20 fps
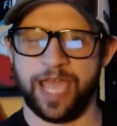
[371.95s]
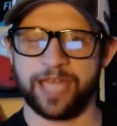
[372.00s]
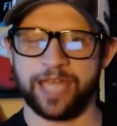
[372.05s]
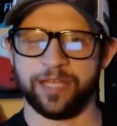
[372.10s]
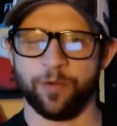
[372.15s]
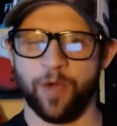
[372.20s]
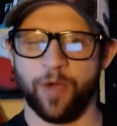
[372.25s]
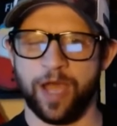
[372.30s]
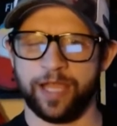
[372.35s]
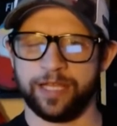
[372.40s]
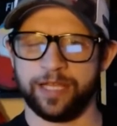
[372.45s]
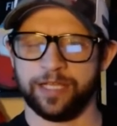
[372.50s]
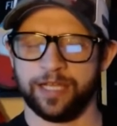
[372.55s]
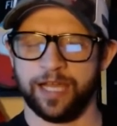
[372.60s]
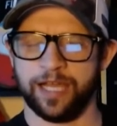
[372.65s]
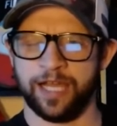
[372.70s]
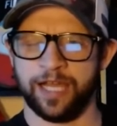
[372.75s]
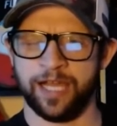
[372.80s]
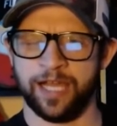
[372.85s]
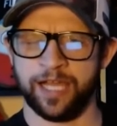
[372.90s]
Anyway,
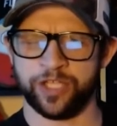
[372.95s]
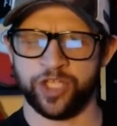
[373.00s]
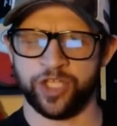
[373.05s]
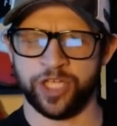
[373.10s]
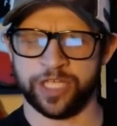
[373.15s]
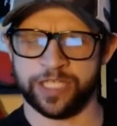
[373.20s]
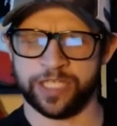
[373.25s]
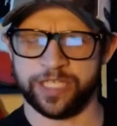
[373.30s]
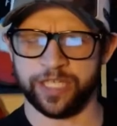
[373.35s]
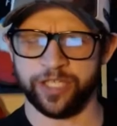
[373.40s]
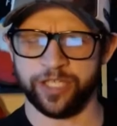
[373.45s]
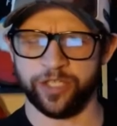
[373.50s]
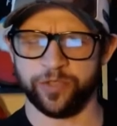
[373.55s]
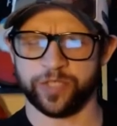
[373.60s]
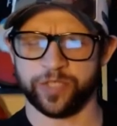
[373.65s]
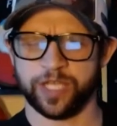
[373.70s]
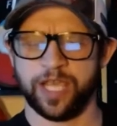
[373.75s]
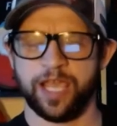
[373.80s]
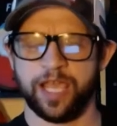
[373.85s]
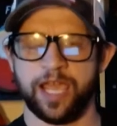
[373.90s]
she
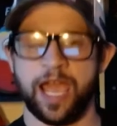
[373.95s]
continues,